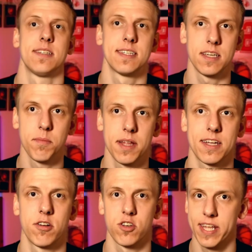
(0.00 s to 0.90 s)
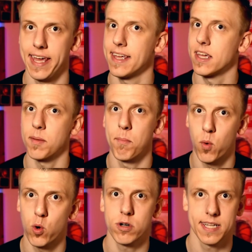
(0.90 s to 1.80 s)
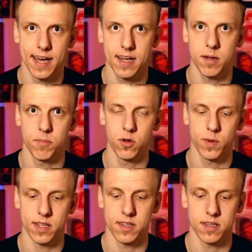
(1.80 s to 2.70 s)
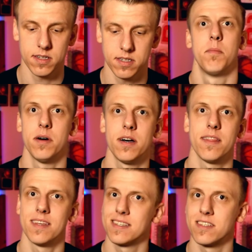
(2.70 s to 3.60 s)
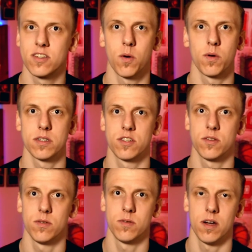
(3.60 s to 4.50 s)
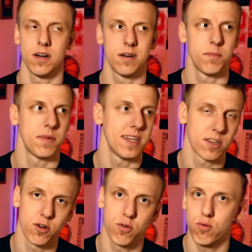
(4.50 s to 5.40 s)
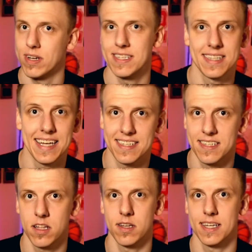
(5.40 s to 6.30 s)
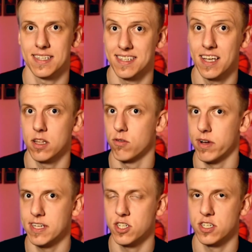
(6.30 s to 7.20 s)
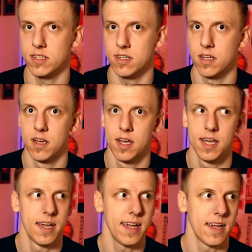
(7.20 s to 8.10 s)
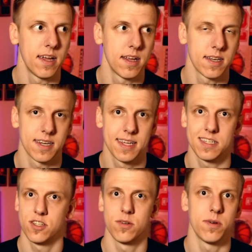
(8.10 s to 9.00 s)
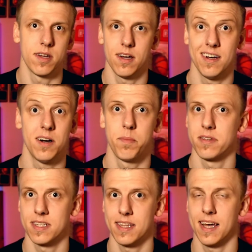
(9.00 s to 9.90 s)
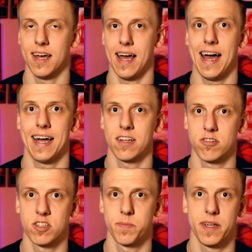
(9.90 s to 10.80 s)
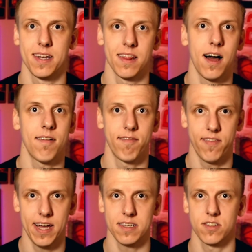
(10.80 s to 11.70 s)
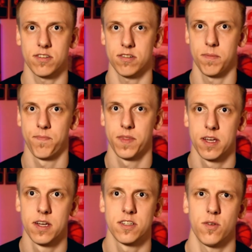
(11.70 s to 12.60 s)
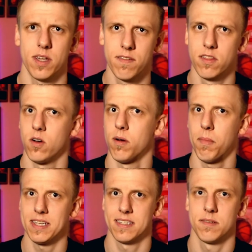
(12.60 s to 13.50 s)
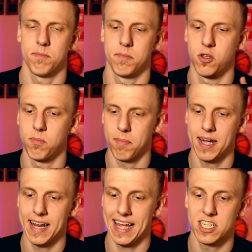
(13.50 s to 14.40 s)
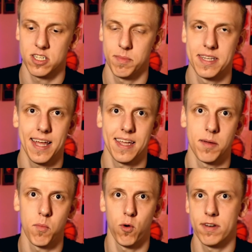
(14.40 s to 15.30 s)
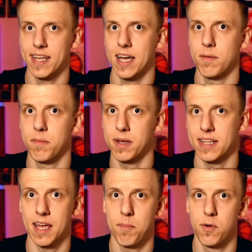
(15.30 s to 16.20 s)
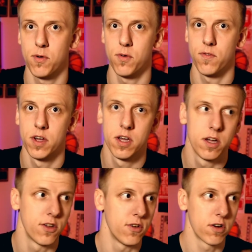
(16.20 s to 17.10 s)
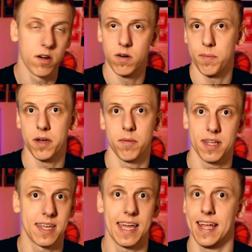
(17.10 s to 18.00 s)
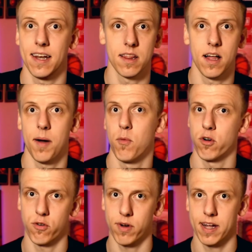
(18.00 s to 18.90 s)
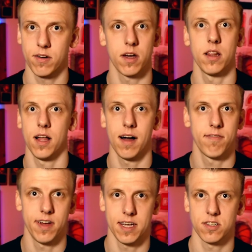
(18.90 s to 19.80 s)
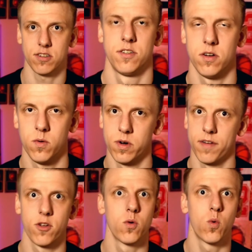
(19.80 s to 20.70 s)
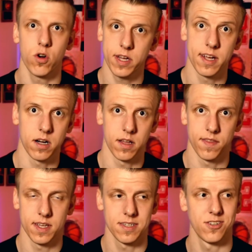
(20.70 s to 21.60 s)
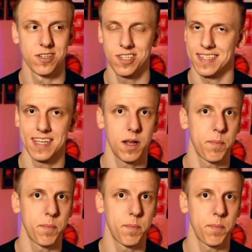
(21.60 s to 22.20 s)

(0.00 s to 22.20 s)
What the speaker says: seem like you're taking more time doing this, but this is going to increase that acceleration and get you up into that higher speed a lot faster. So even though you might actually be taking more time to make that move, you're going to be able to gain a lot more ground a lot faster. So whenever you're working on this, you can just set